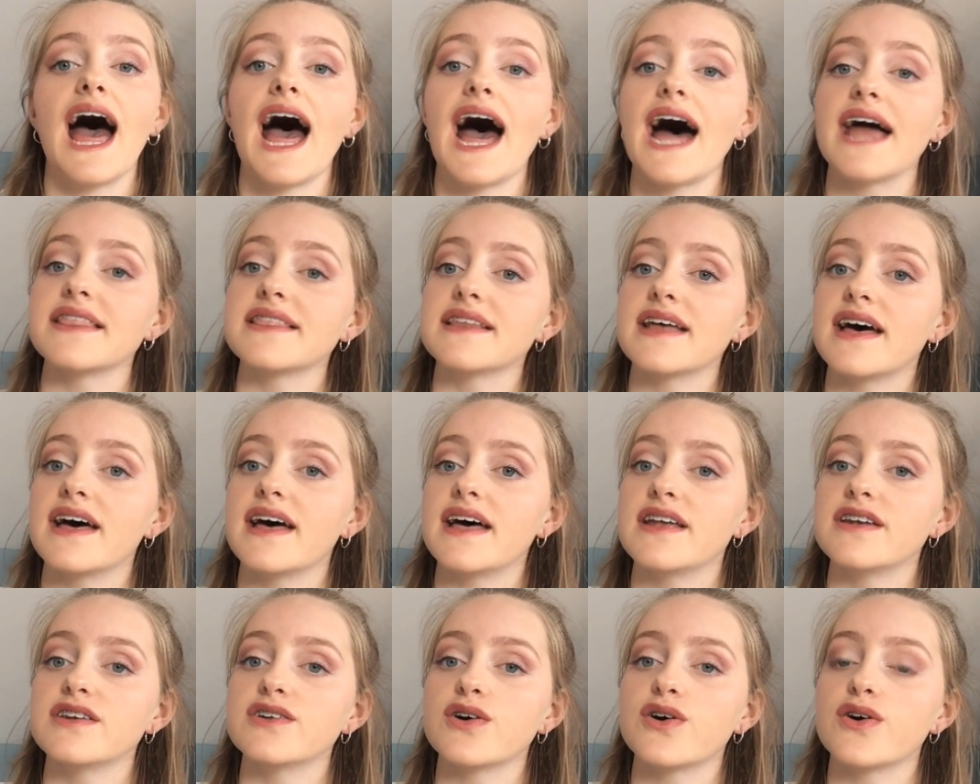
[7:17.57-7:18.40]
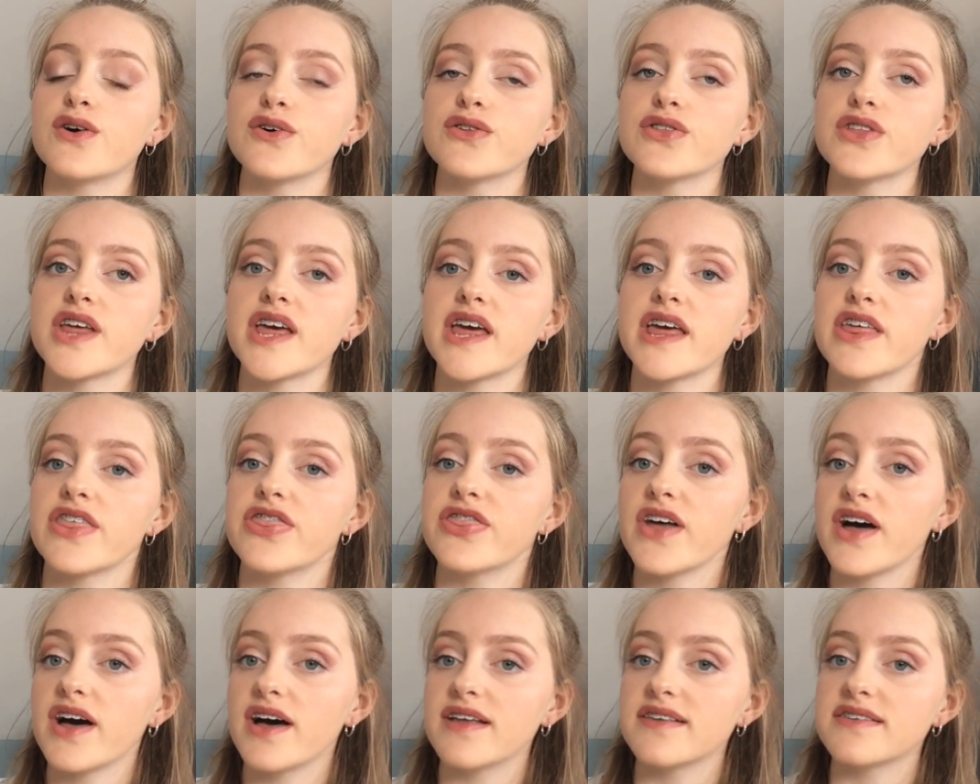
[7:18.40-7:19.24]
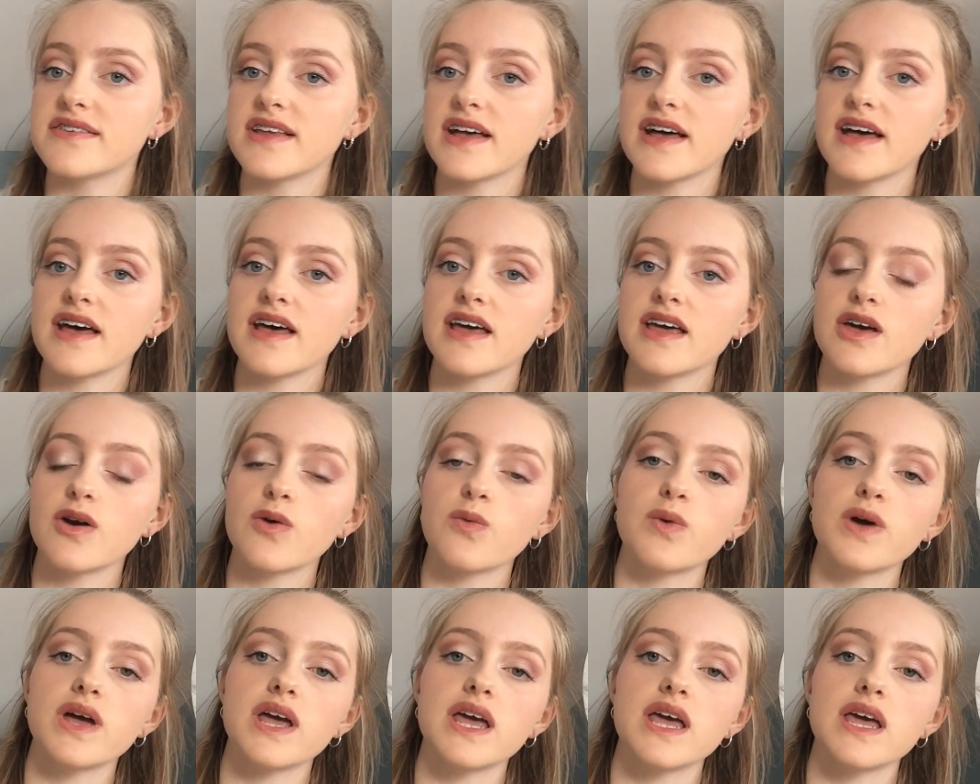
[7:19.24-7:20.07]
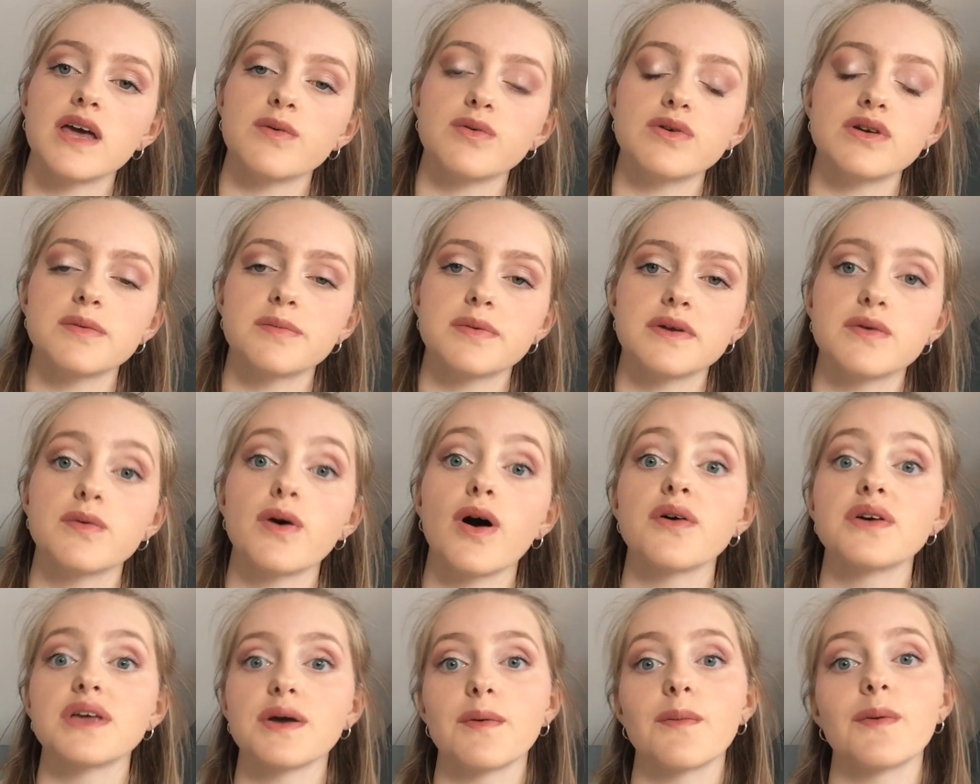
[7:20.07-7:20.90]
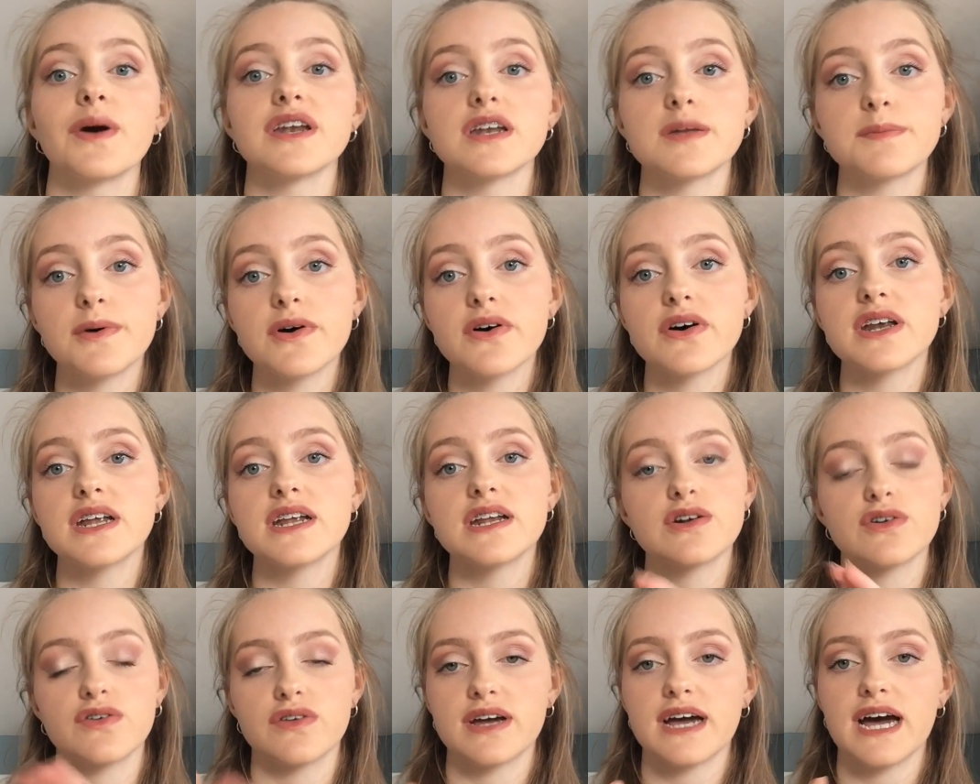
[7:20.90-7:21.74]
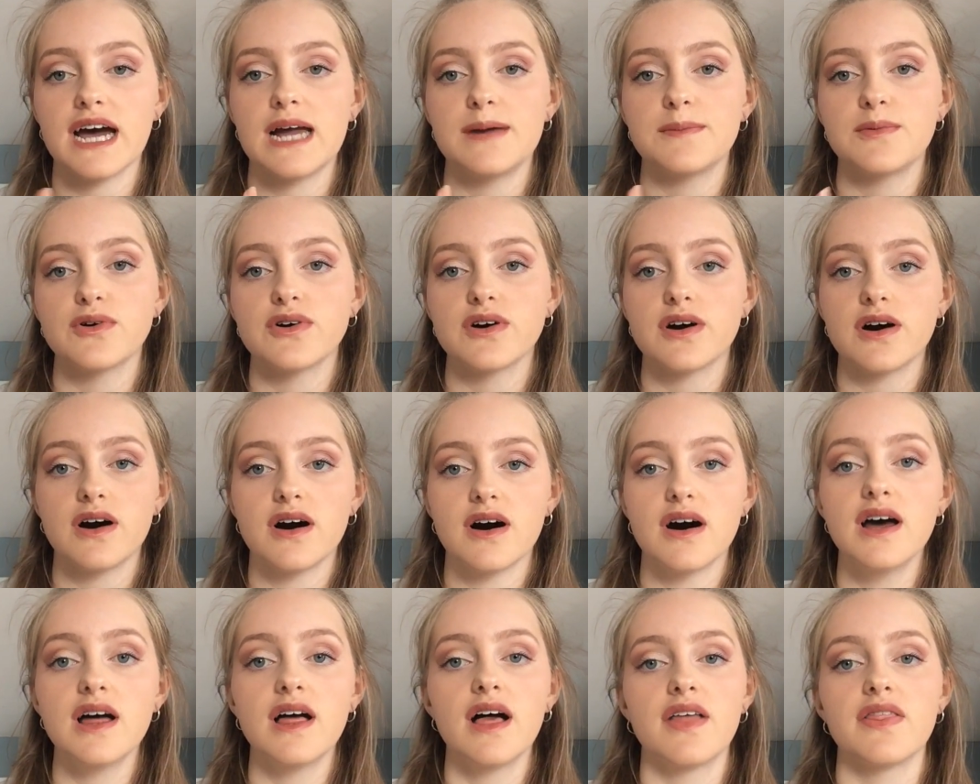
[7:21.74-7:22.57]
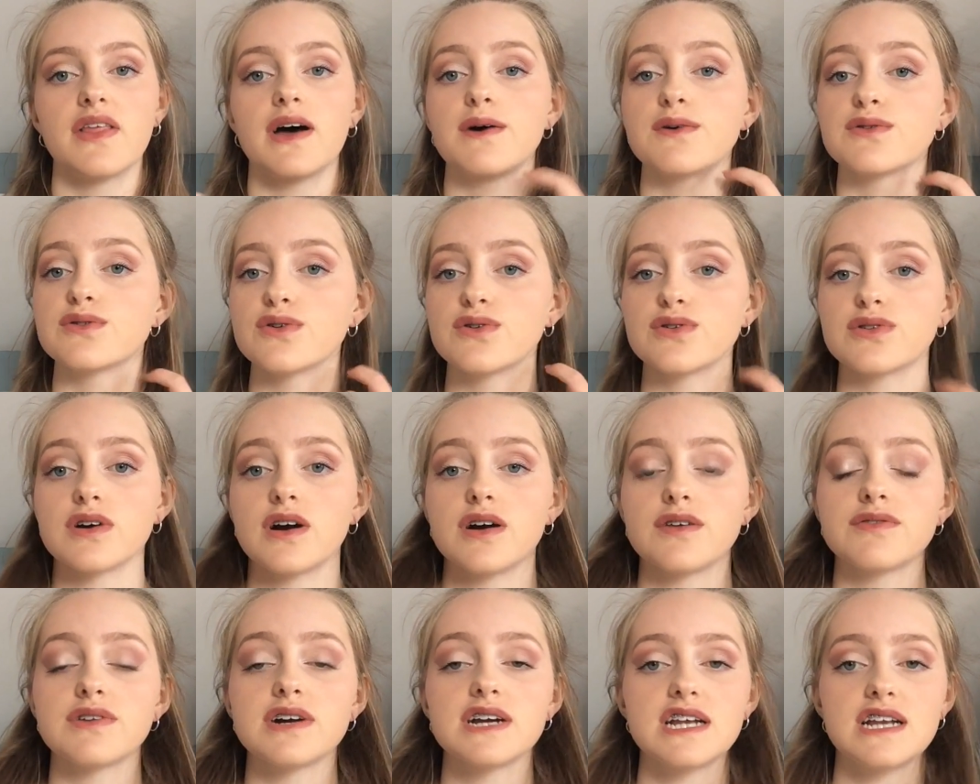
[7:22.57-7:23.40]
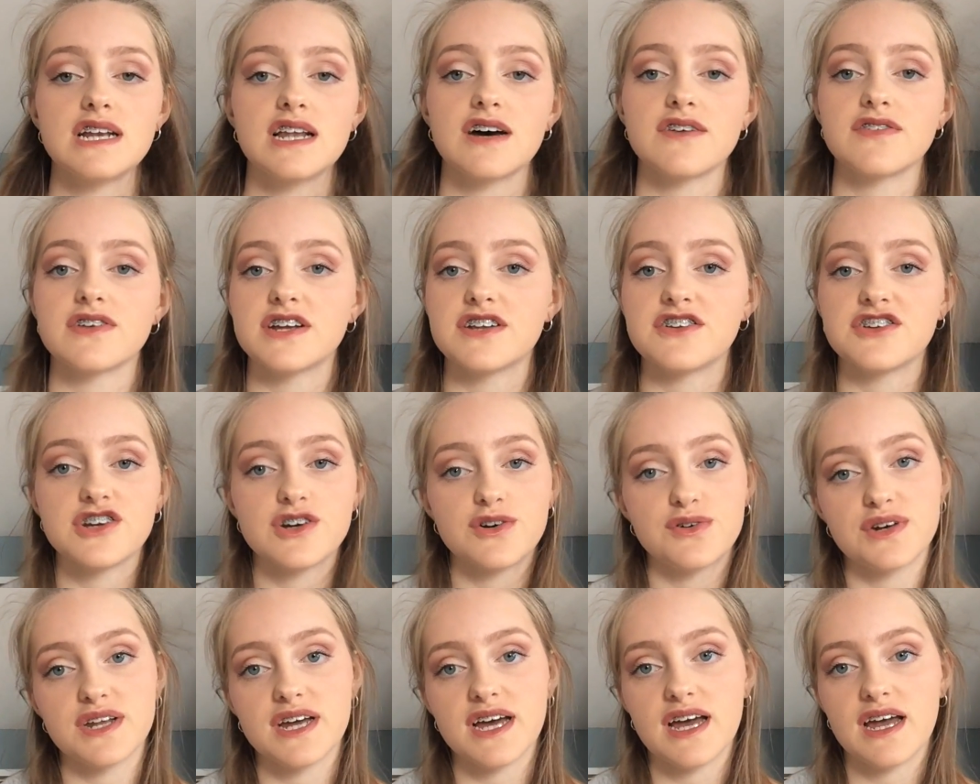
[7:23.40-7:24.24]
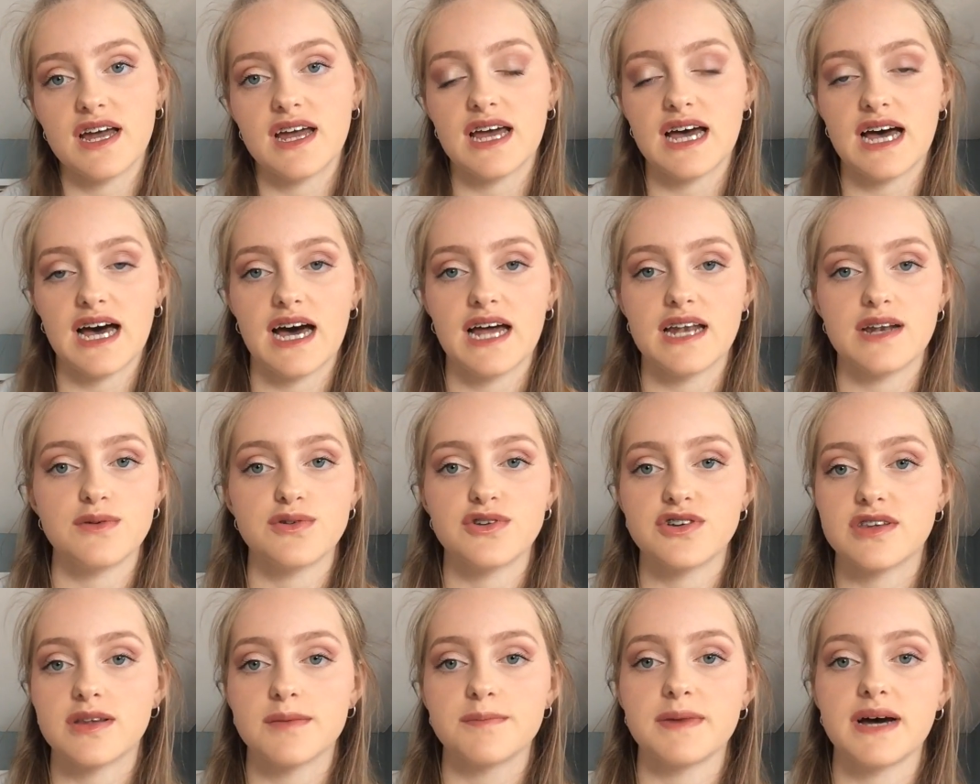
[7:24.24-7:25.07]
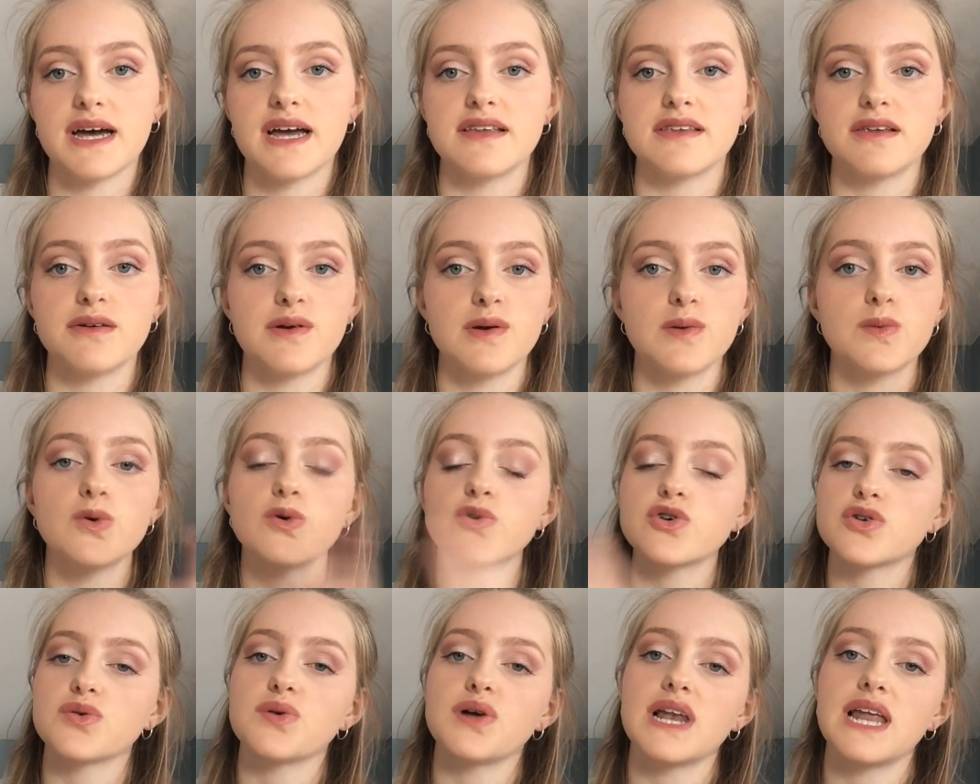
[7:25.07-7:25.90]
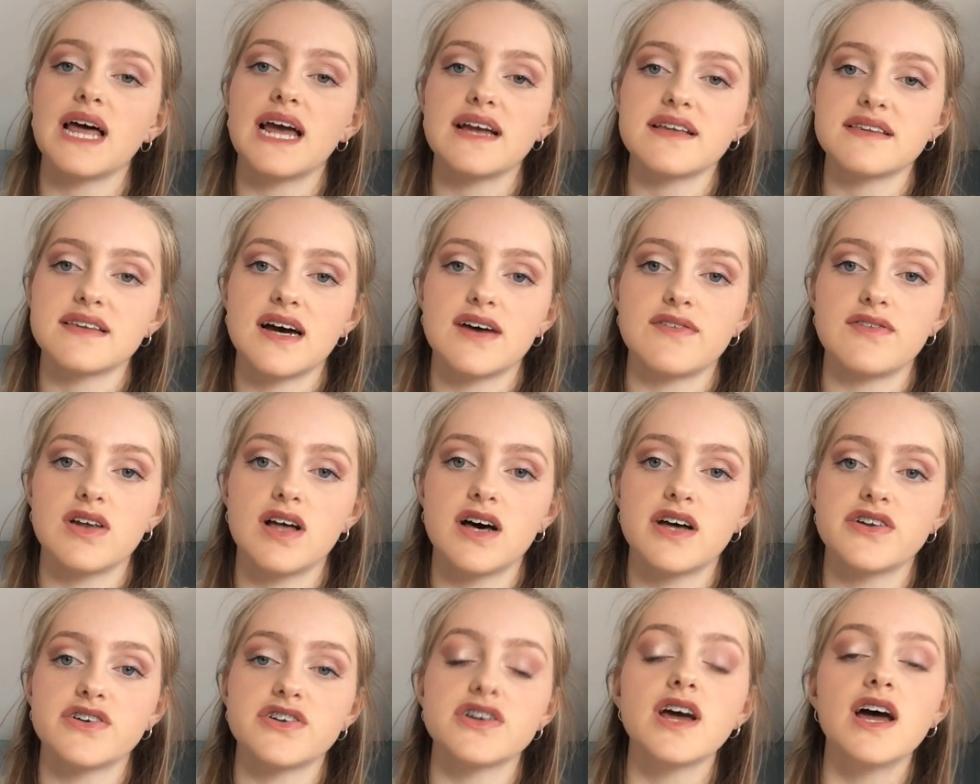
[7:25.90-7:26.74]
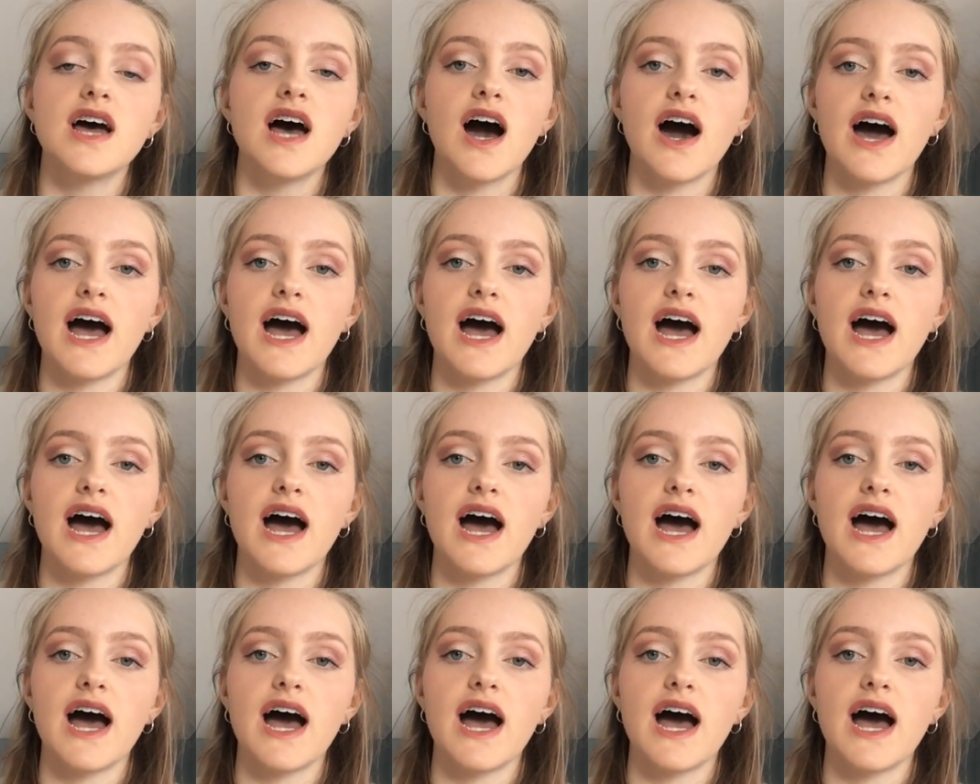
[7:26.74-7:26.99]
And then on the Thursday, we went tobogganing on a cable car. That was also a really lovely chill day, and it was just amazing. We walked to a lake to have lunch.